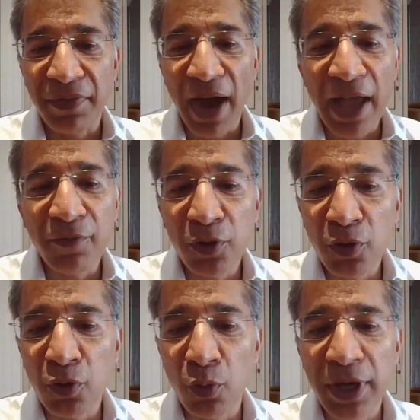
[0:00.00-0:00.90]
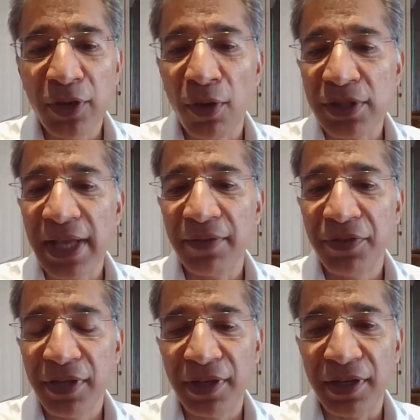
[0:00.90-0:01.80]
Why would you do it yourself
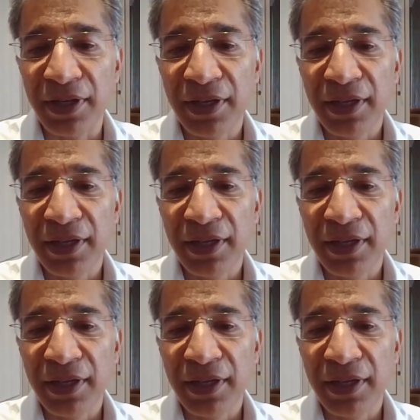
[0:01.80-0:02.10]
here?